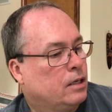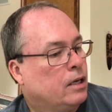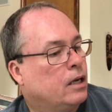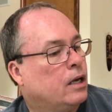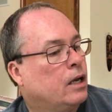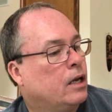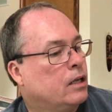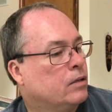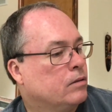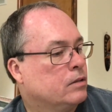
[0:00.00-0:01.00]

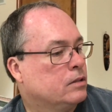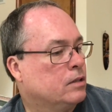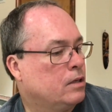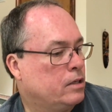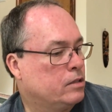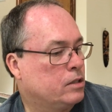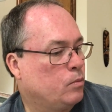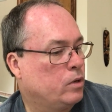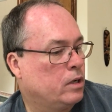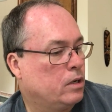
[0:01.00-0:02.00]
And it's on here
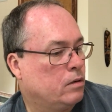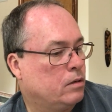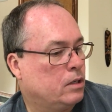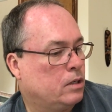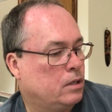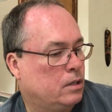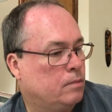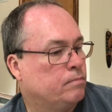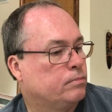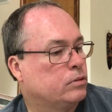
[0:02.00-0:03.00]
somewhere.
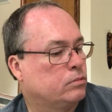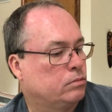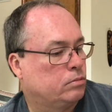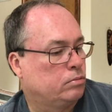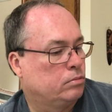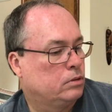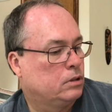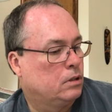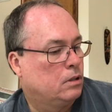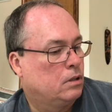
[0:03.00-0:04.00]

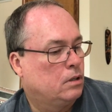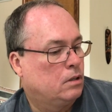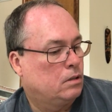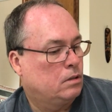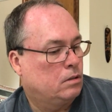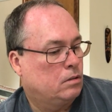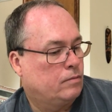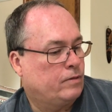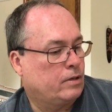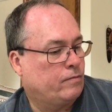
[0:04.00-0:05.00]

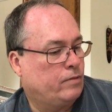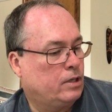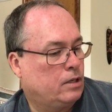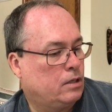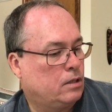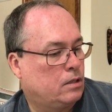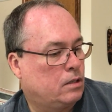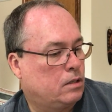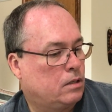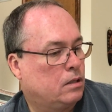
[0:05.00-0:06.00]
If I can find it.
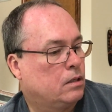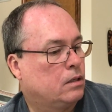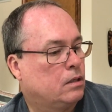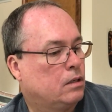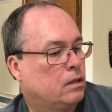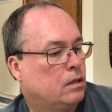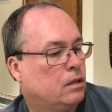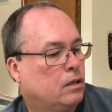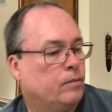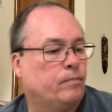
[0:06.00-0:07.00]

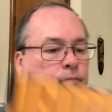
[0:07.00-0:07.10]
Yep.